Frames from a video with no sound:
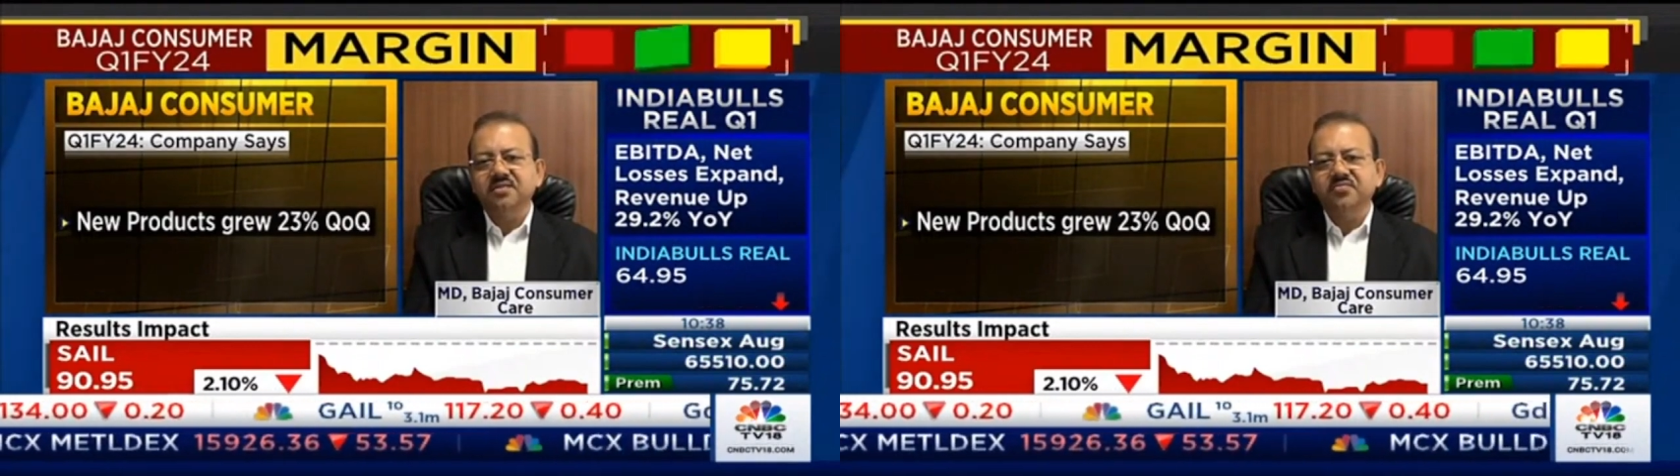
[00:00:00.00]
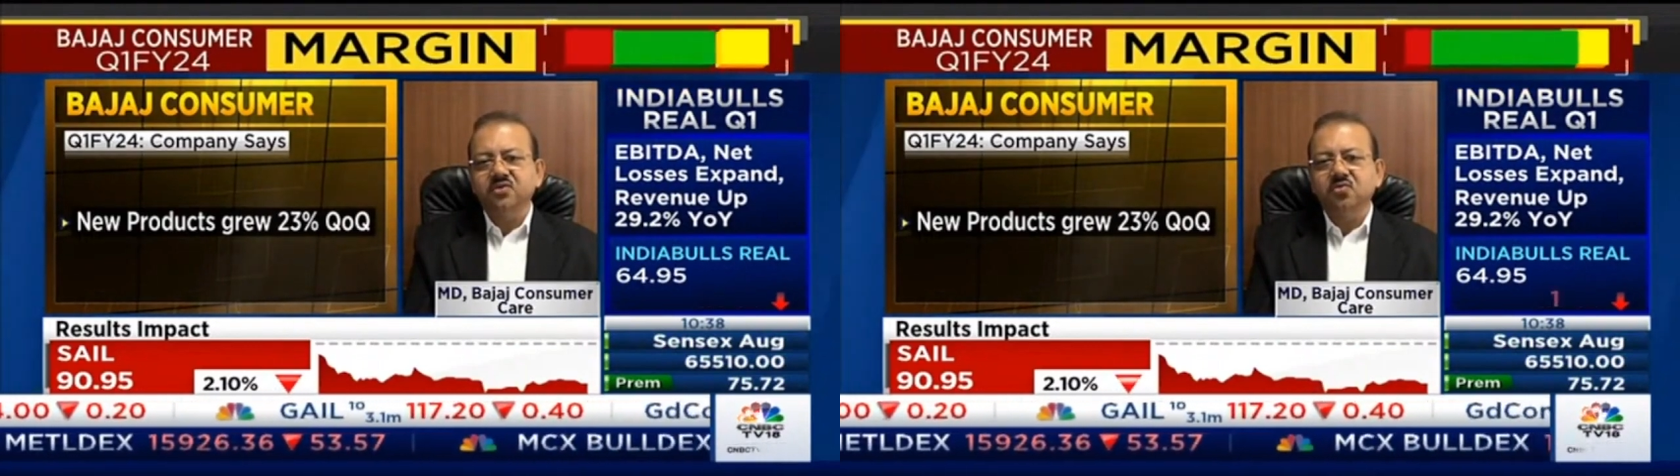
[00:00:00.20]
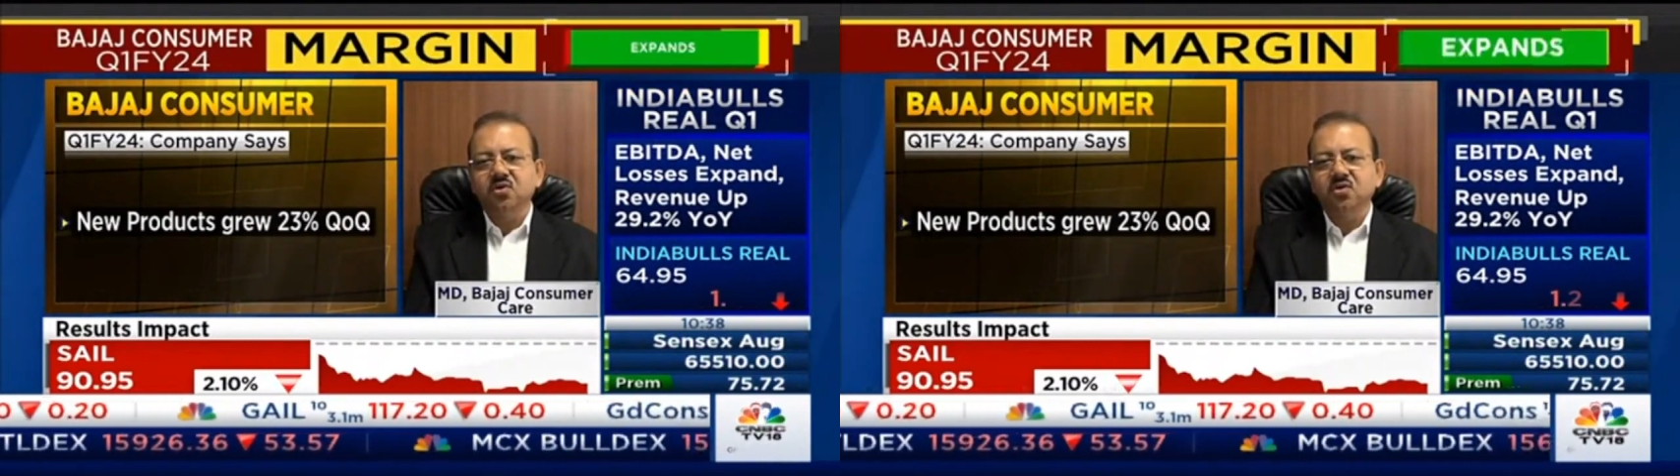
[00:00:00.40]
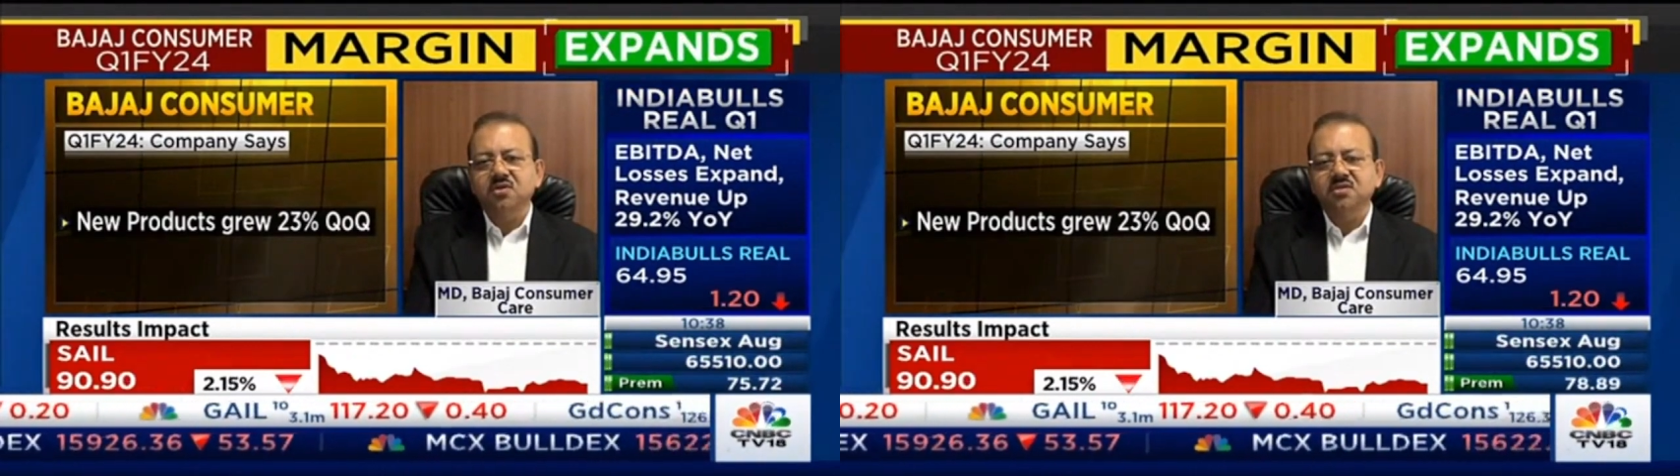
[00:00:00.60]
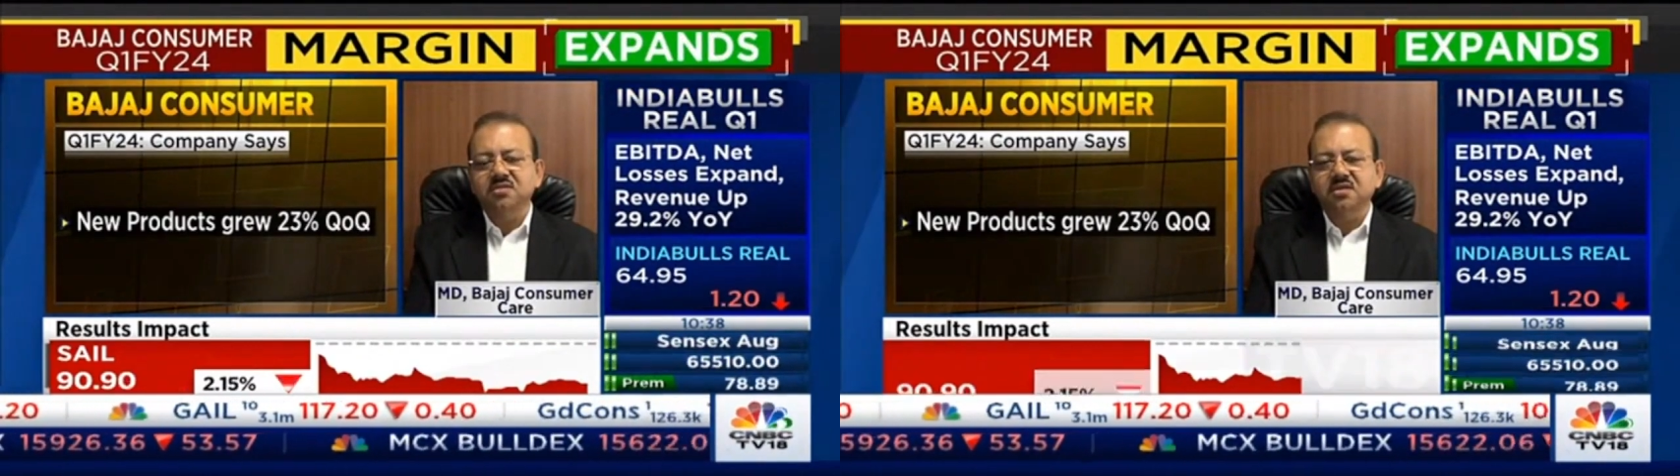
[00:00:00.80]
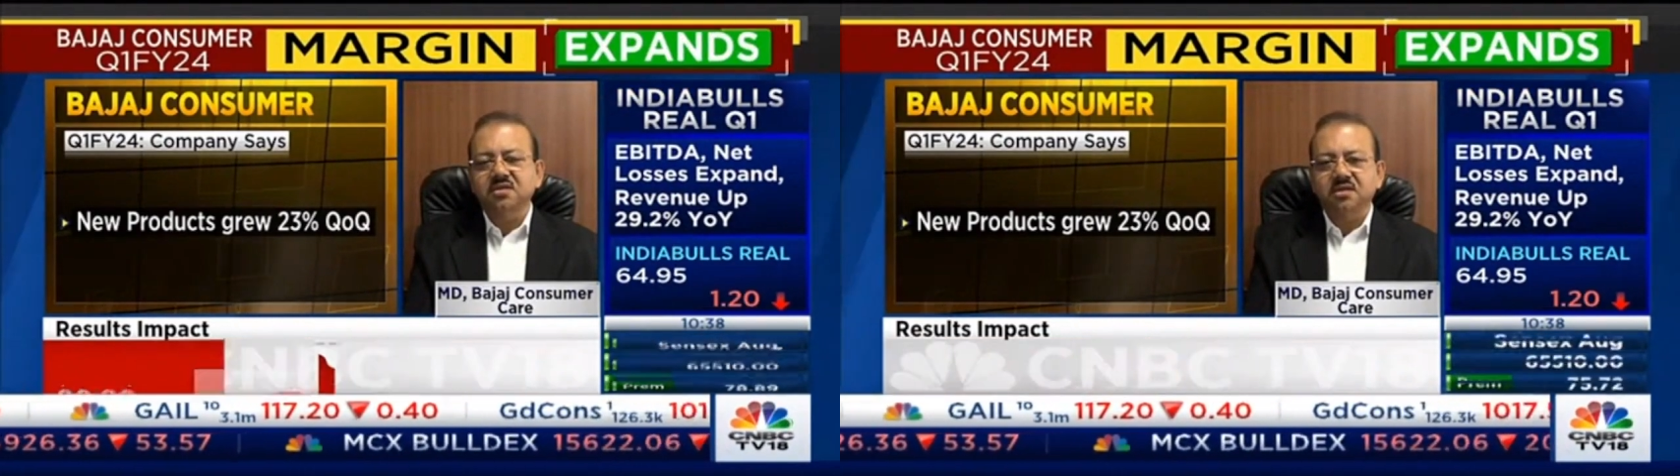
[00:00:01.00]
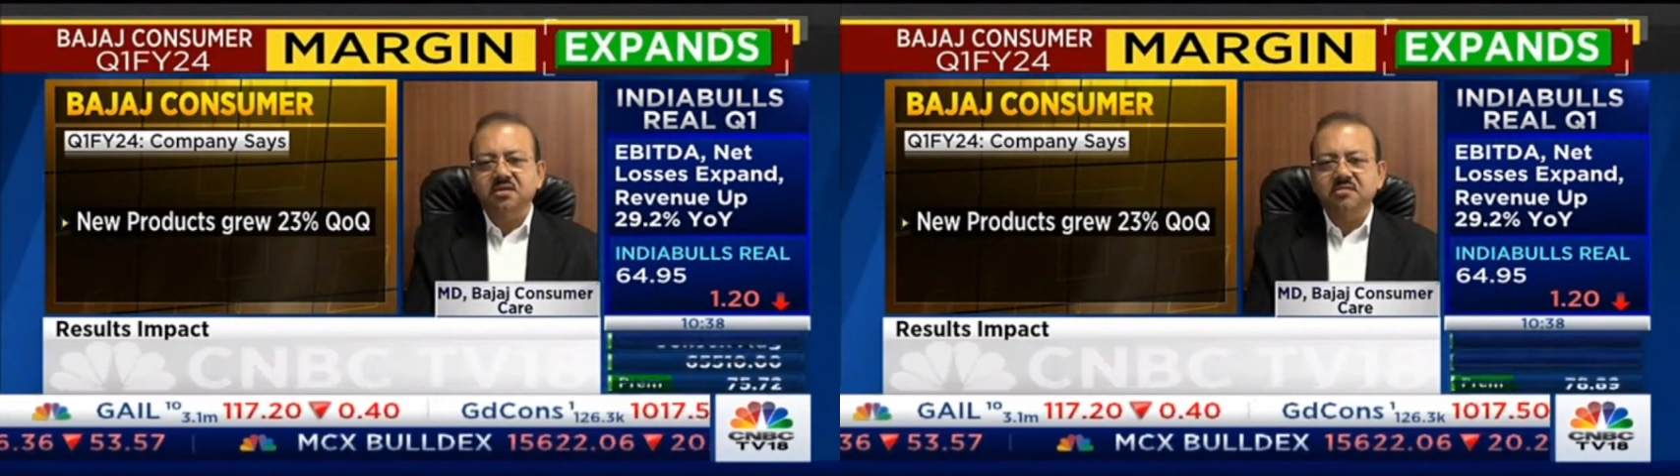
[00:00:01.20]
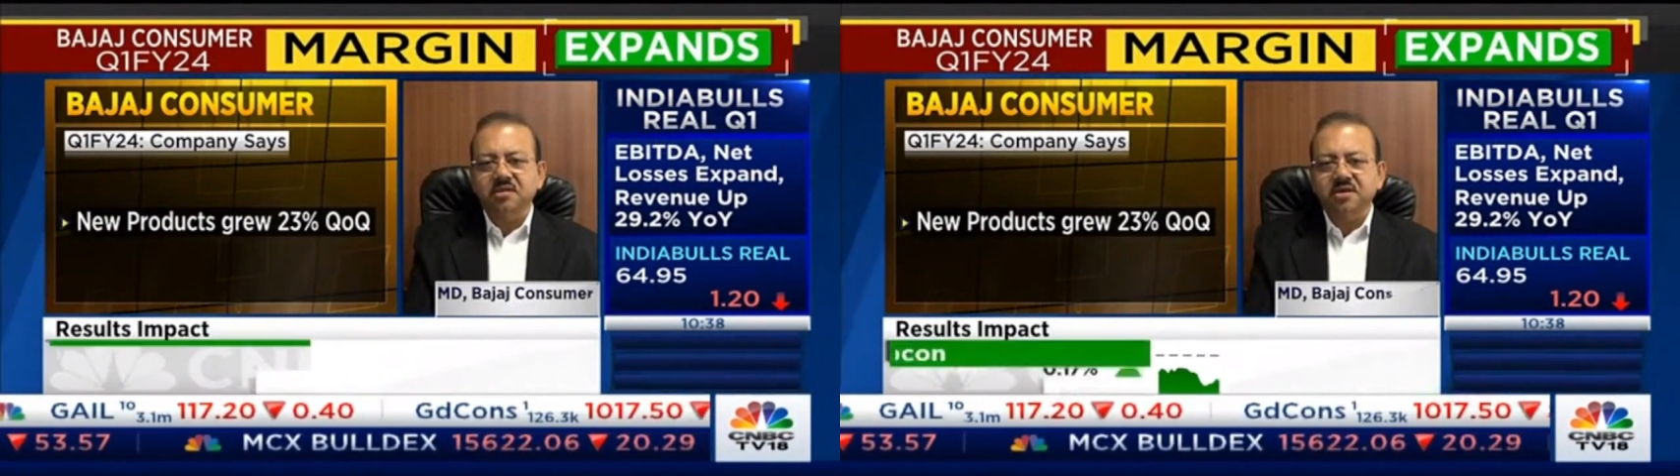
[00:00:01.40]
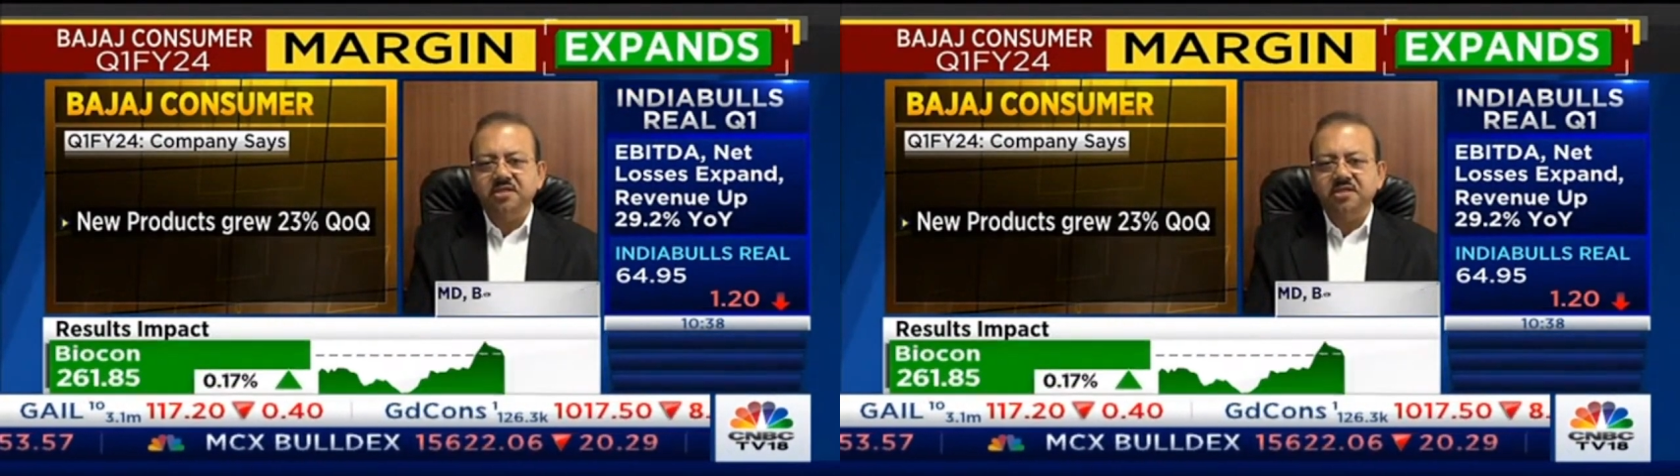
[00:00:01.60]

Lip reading: that we took on is